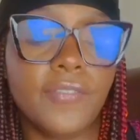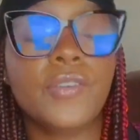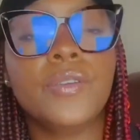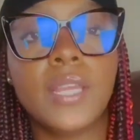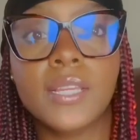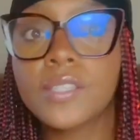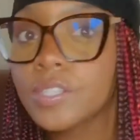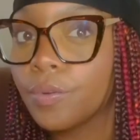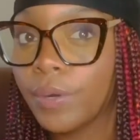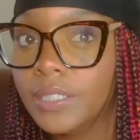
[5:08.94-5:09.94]
you need
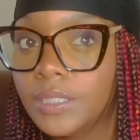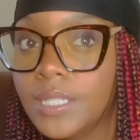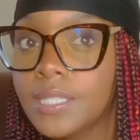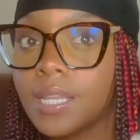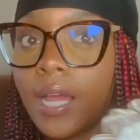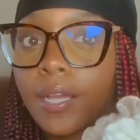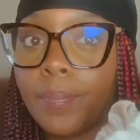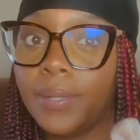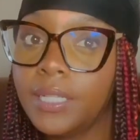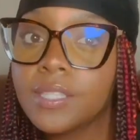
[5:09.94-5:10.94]
scrunchies,
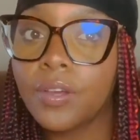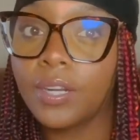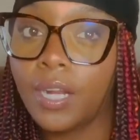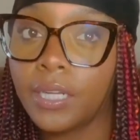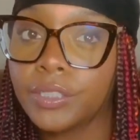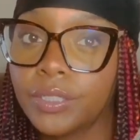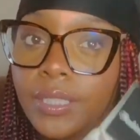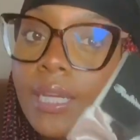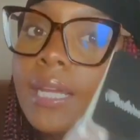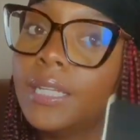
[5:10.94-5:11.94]
like, please go to Dollar
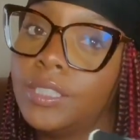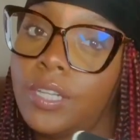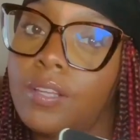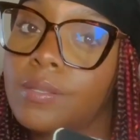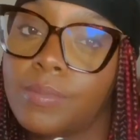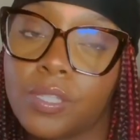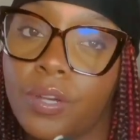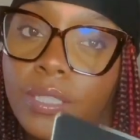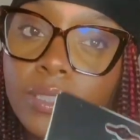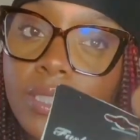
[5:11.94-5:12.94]
Tree and get y'all some
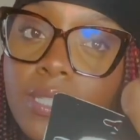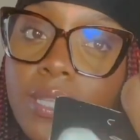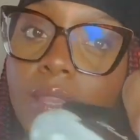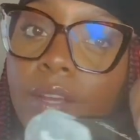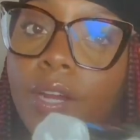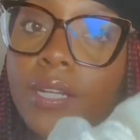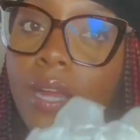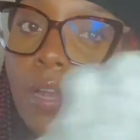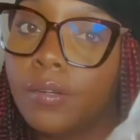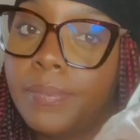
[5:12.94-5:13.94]
scrunchies. They're
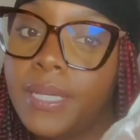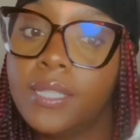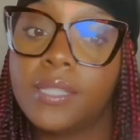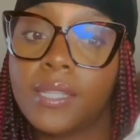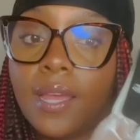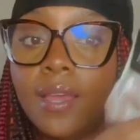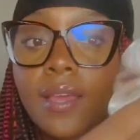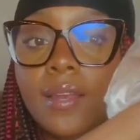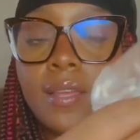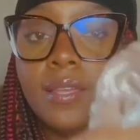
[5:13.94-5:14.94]
$1 piece,
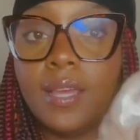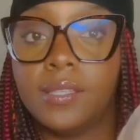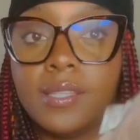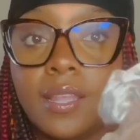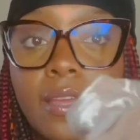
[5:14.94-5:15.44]
and yes, they